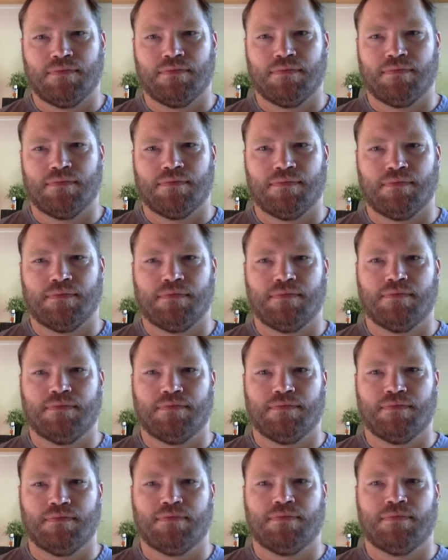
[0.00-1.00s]

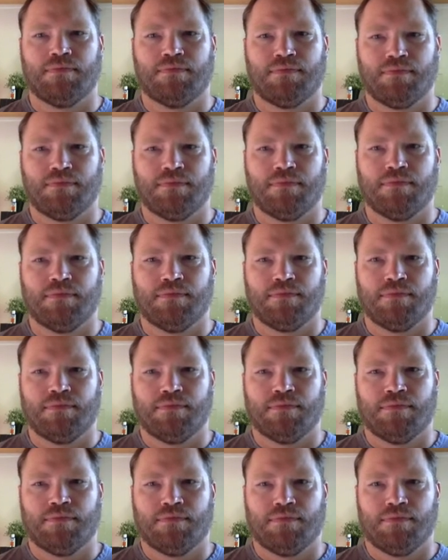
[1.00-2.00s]

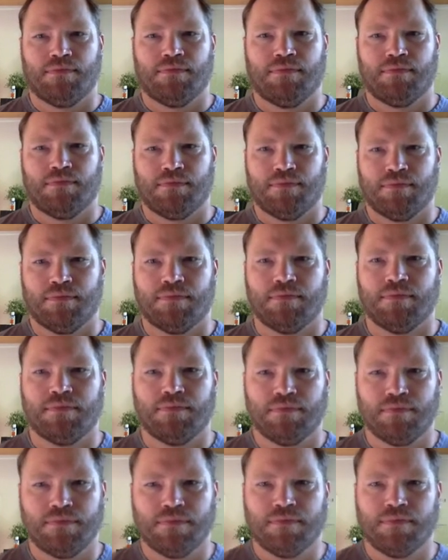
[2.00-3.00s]

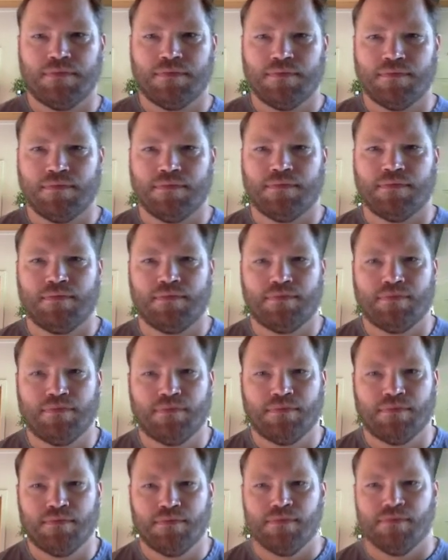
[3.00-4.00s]

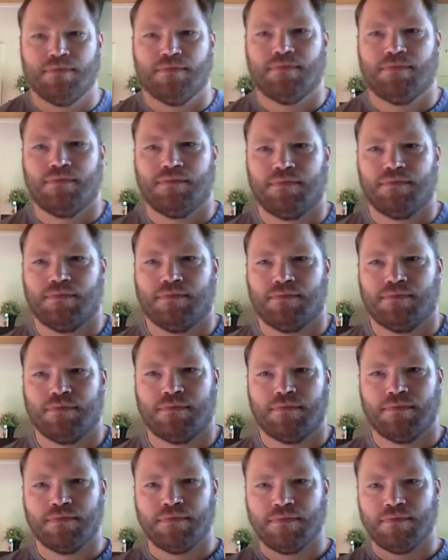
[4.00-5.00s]

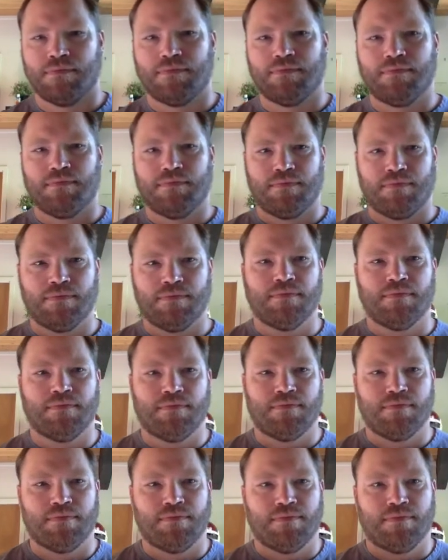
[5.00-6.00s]

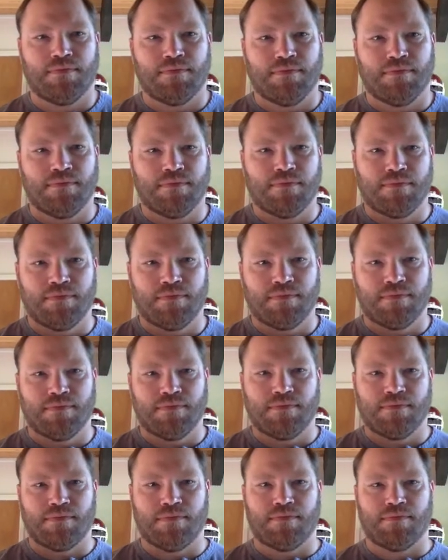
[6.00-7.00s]
The person shown says nothing.